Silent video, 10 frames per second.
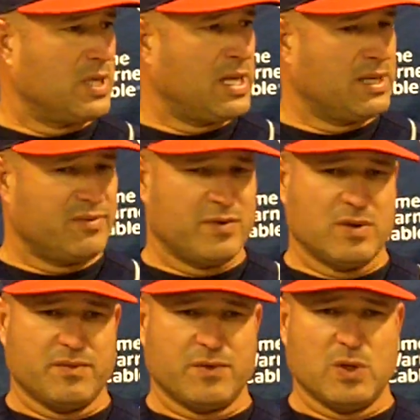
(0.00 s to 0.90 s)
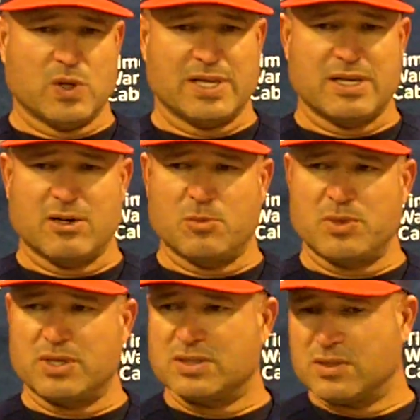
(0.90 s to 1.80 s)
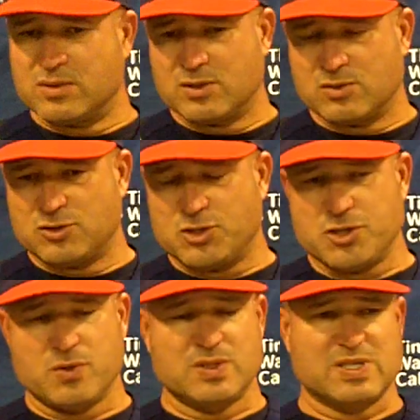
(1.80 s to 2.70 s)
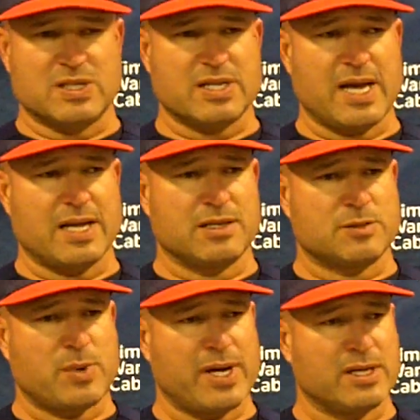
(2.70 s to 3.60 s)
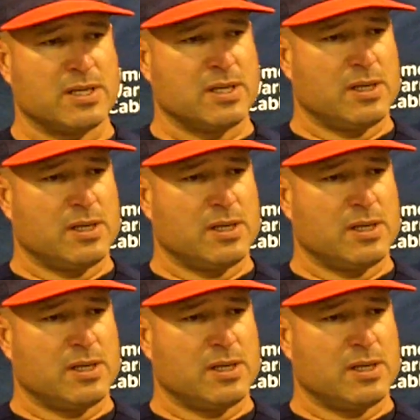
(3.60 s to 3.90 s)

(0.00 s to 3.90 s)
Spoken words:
Like if you look at the numbers on Chu and Santana, despite